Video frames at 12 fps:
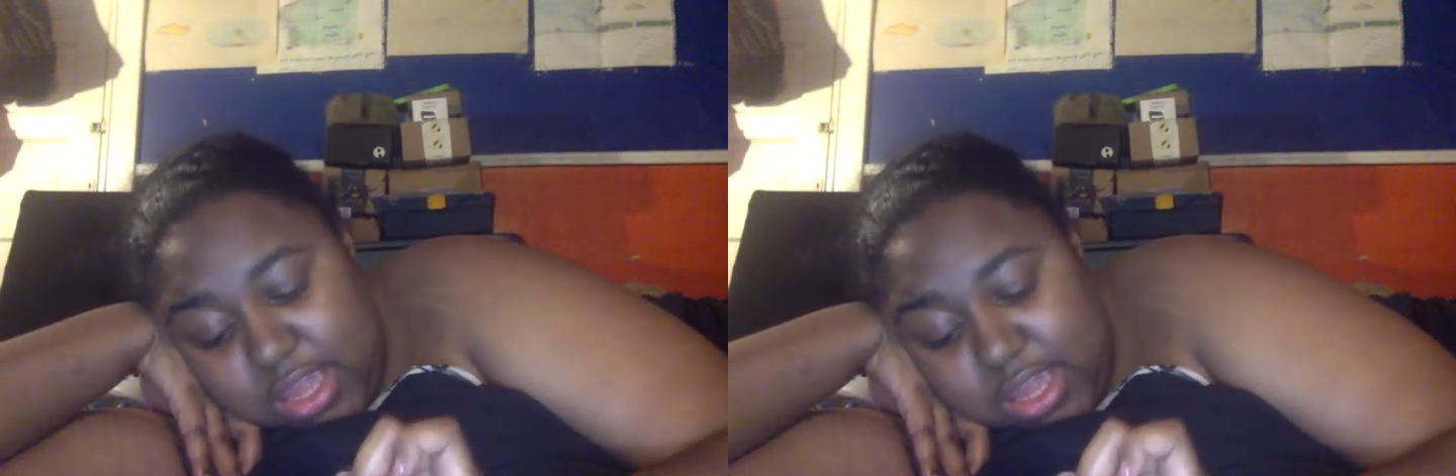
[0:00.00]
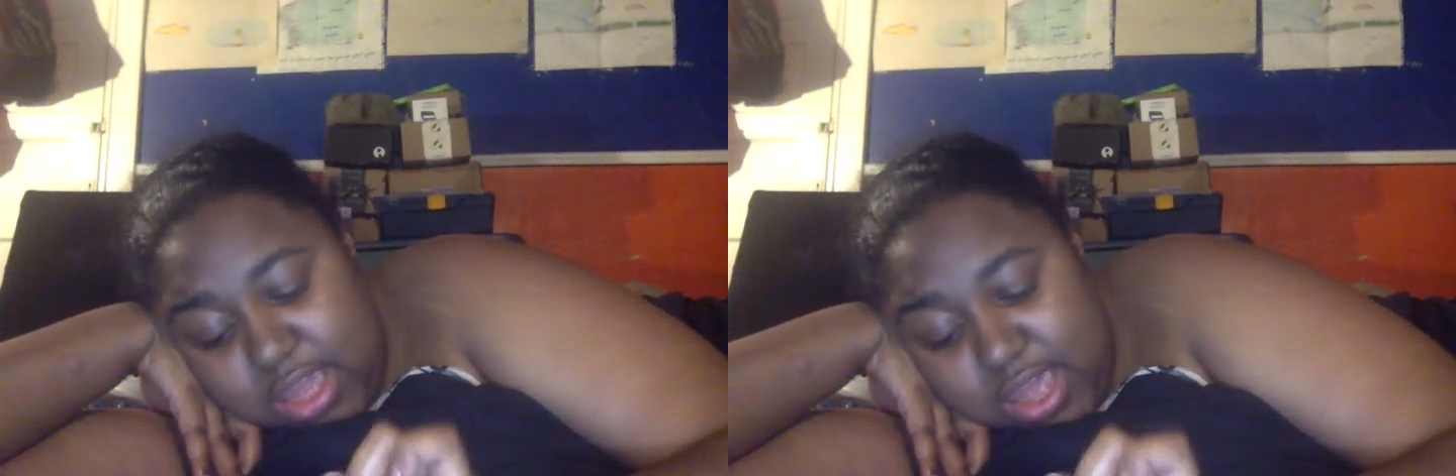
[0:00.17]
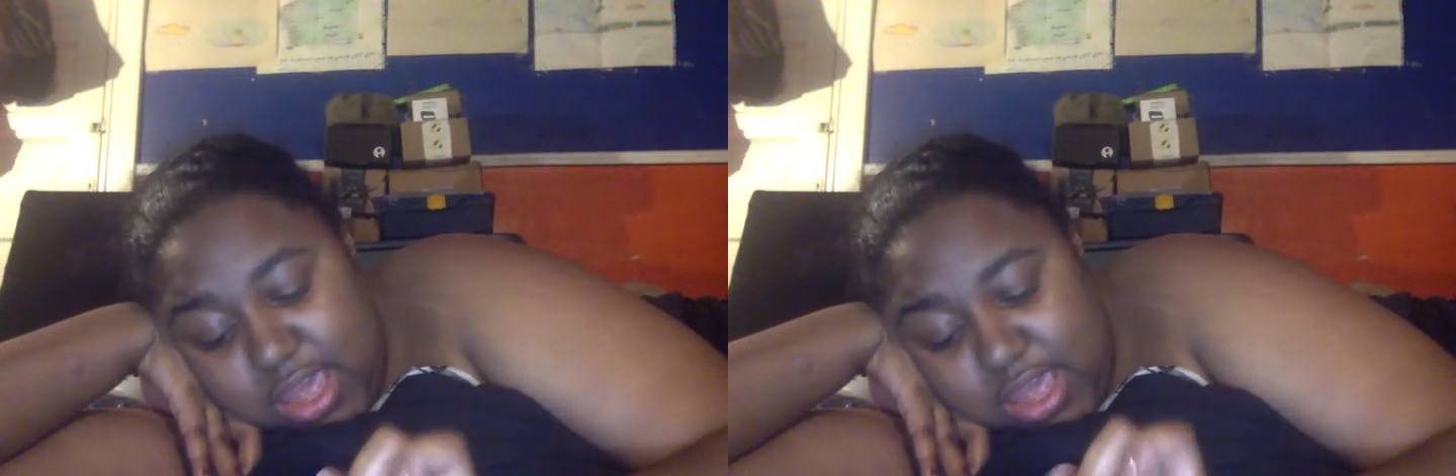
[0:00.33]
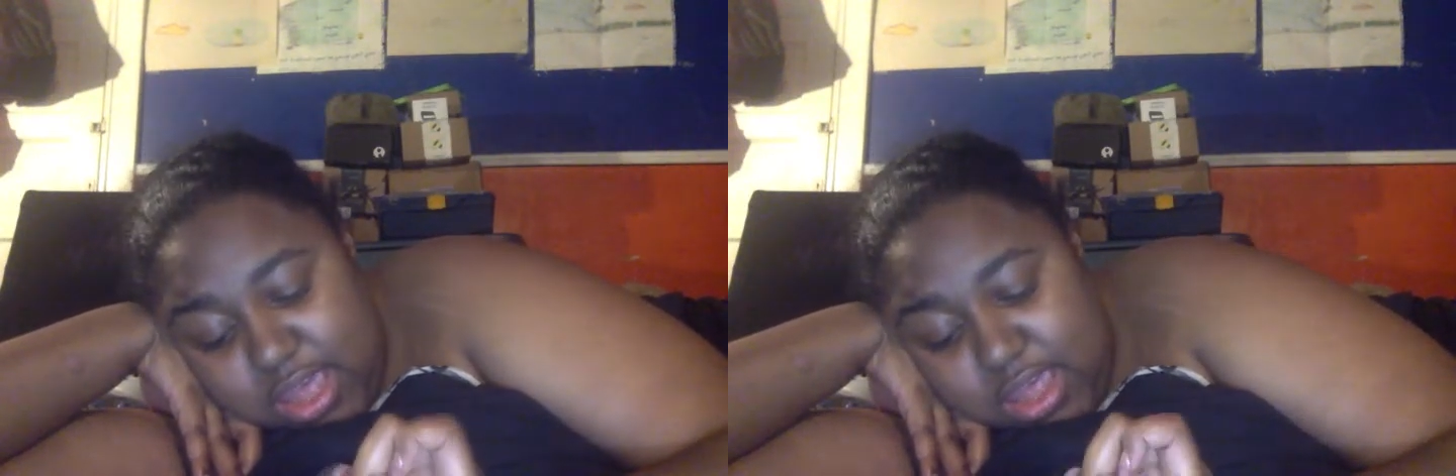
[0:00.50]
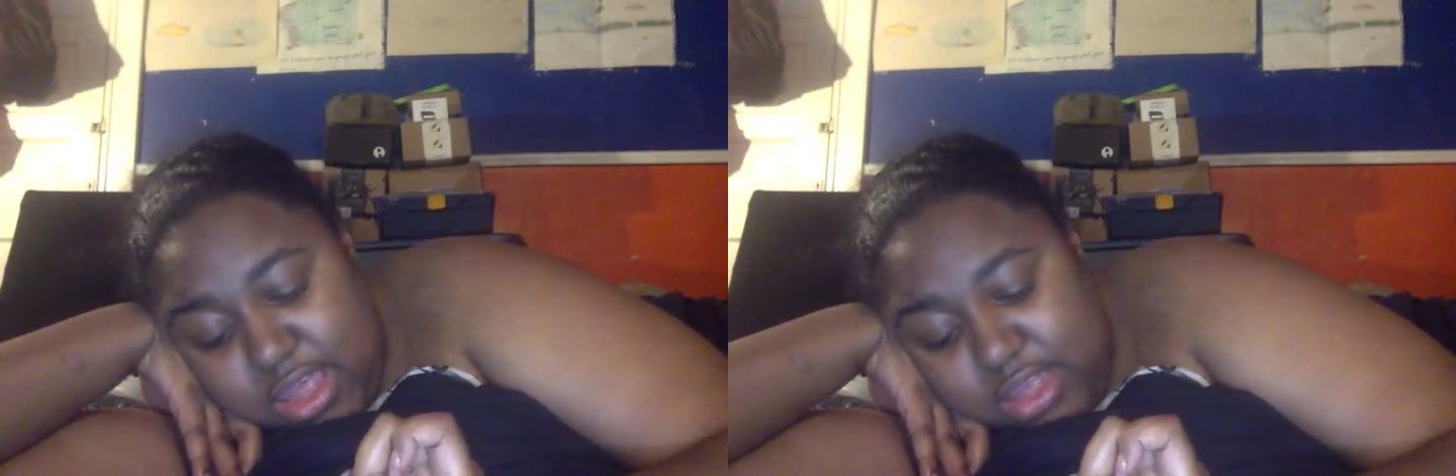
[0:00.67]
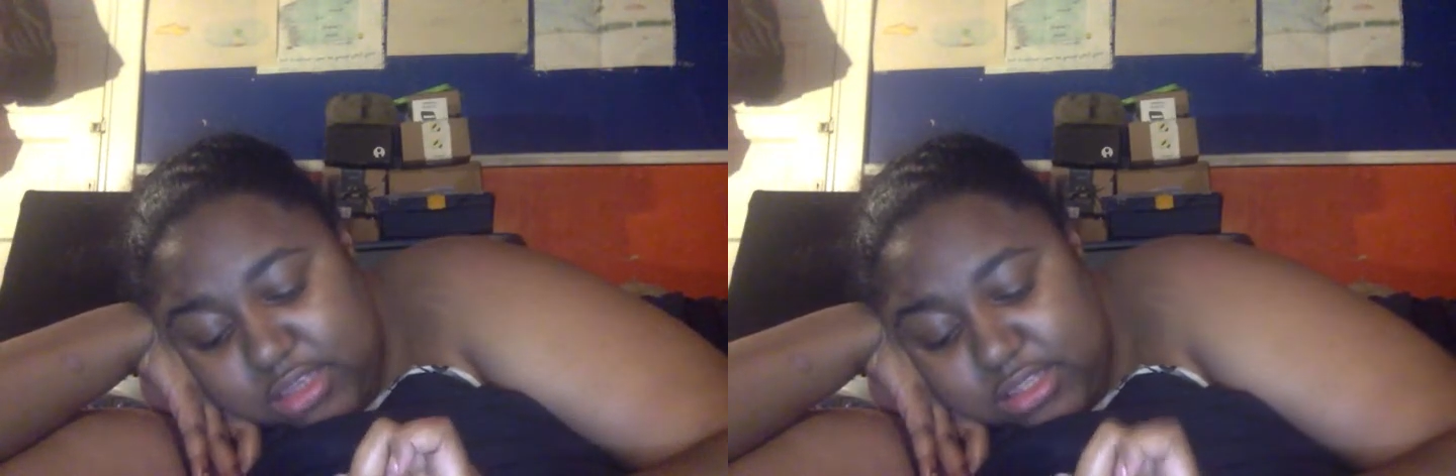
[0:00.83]

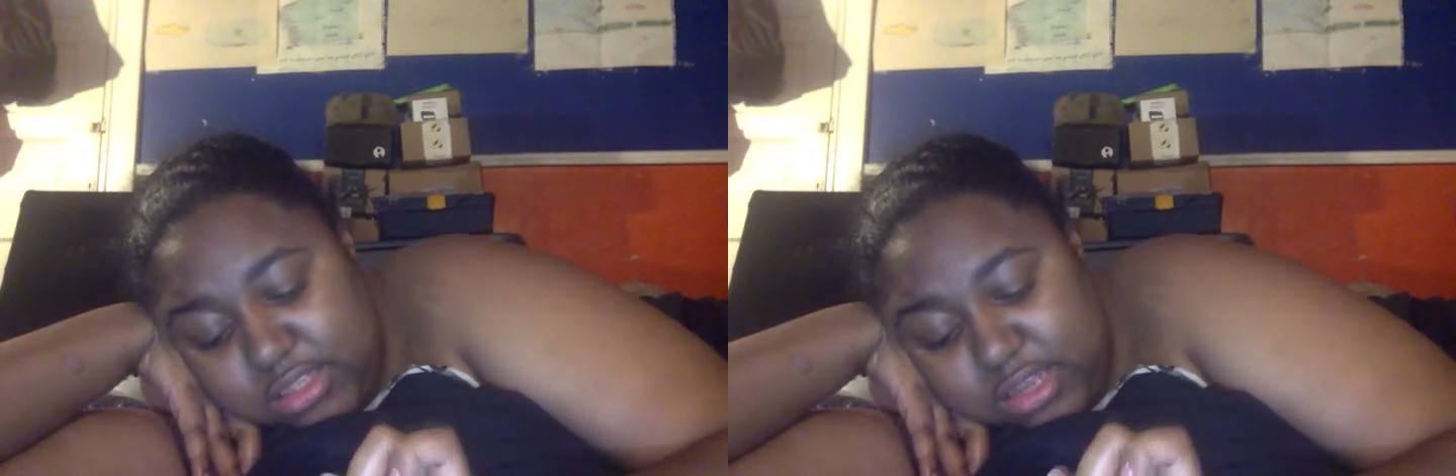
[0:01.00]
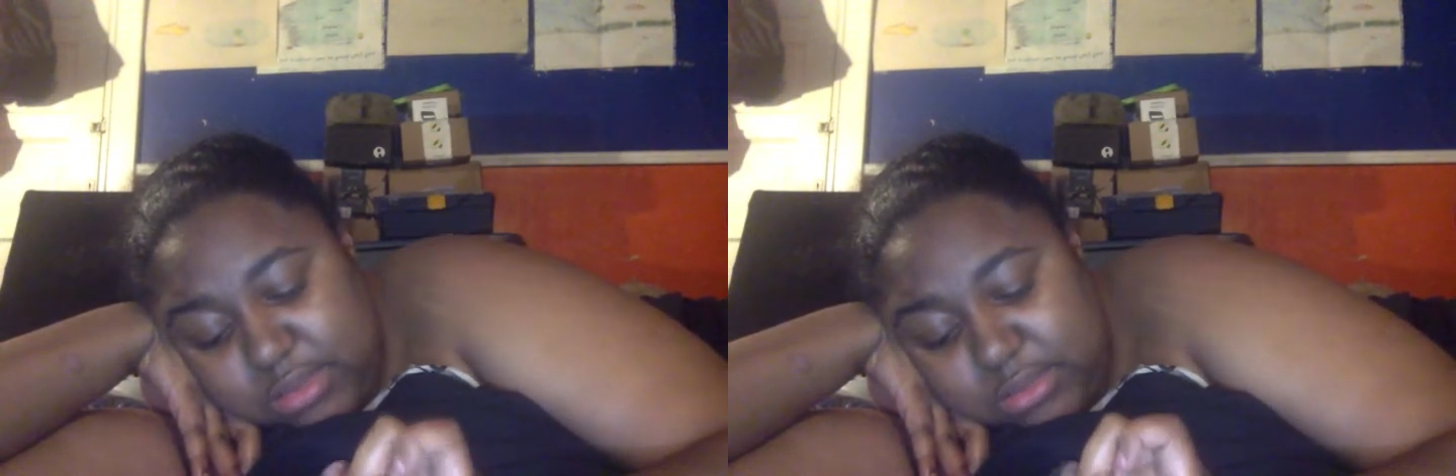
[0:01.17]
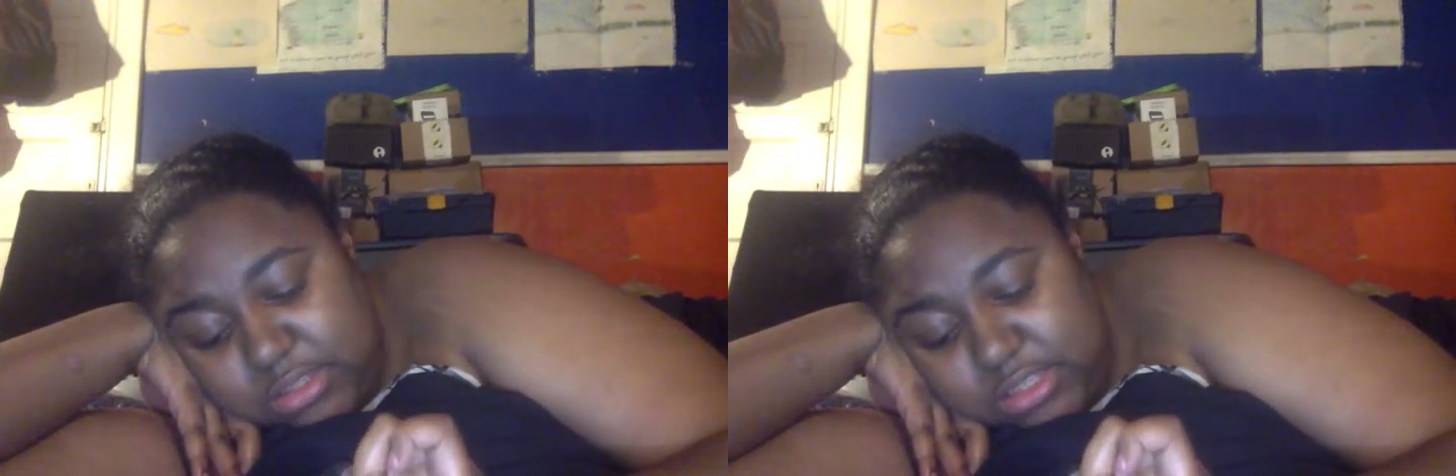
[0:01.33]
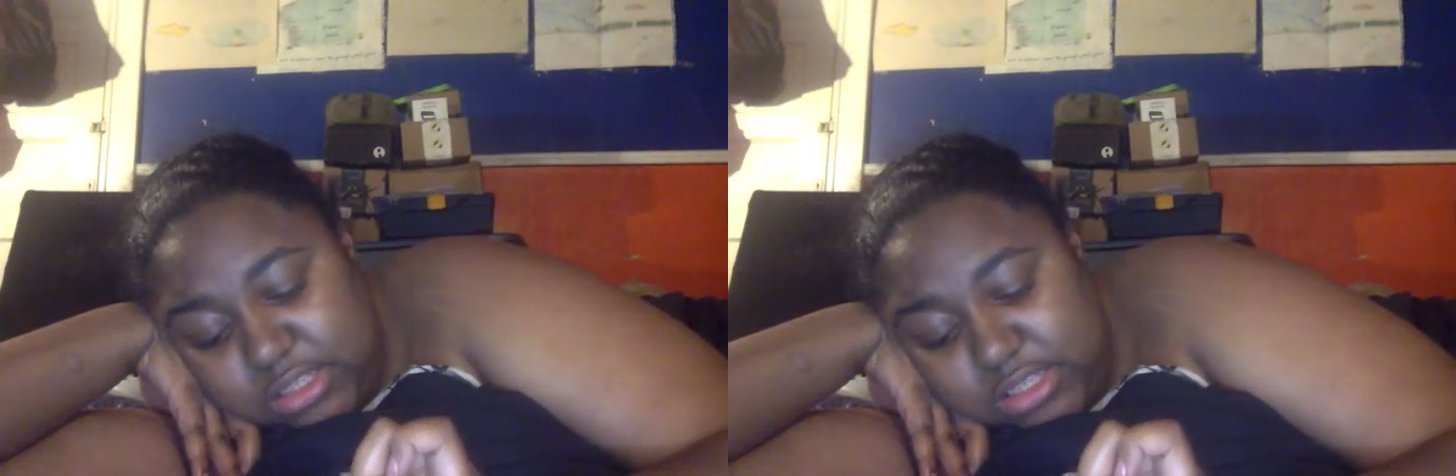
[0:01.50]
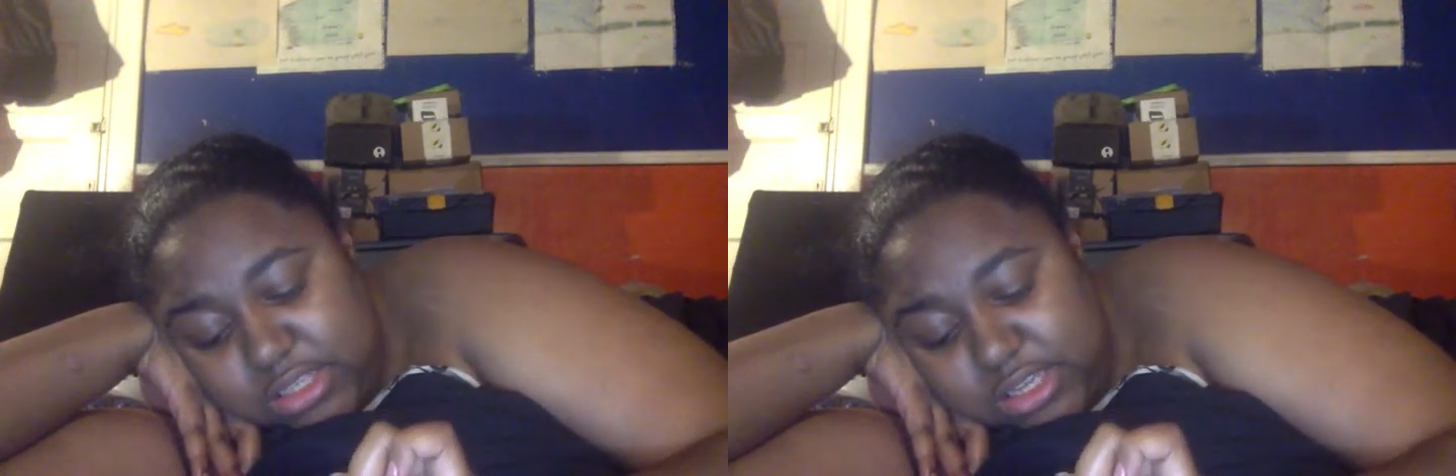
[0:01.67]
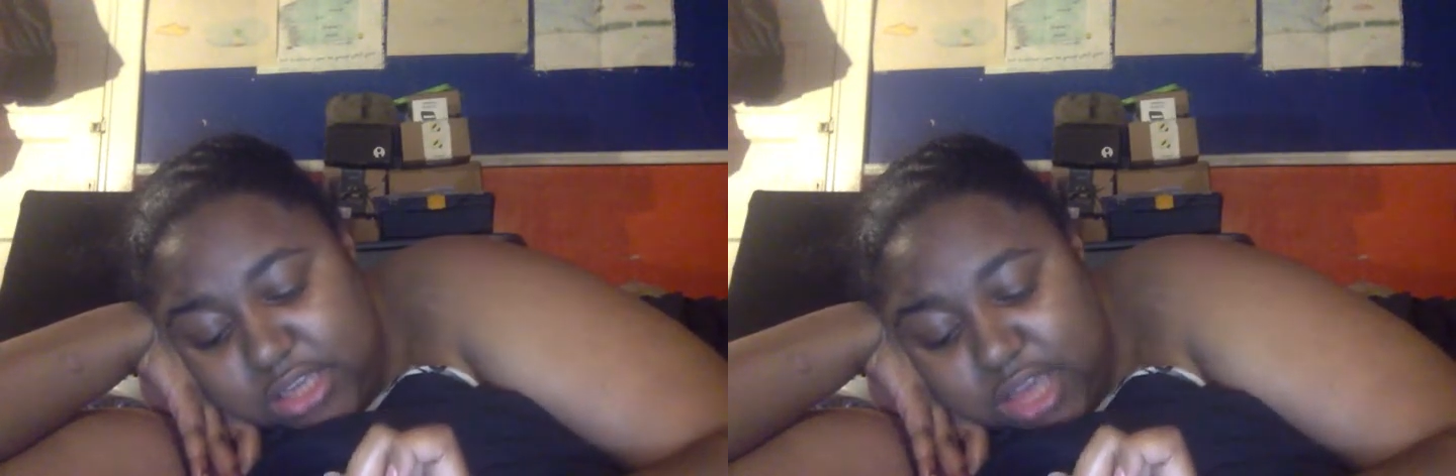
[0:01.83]
then something
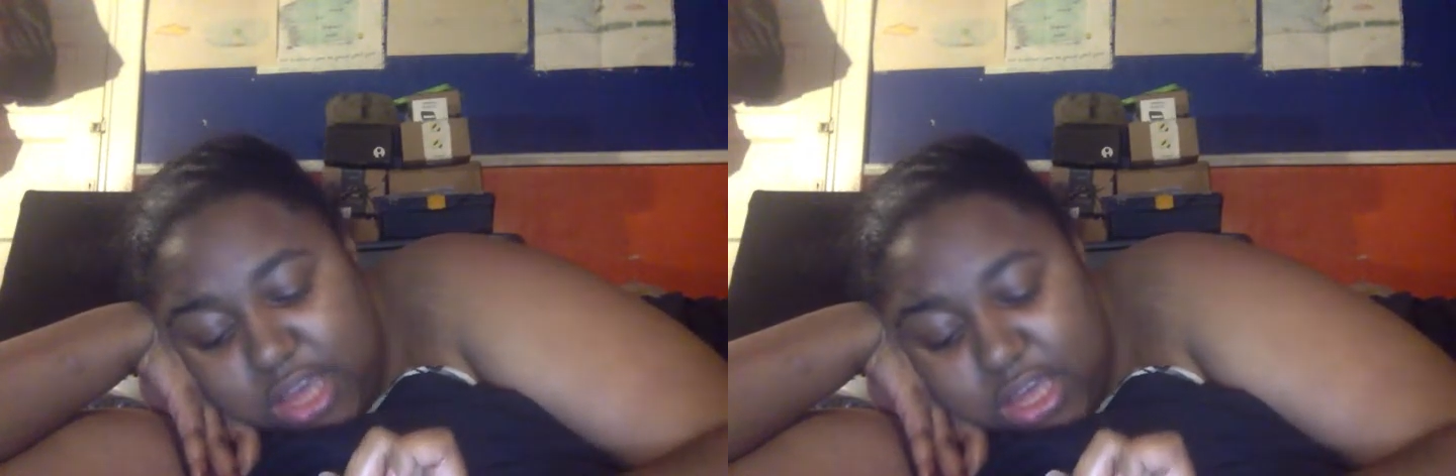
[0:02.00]
just keep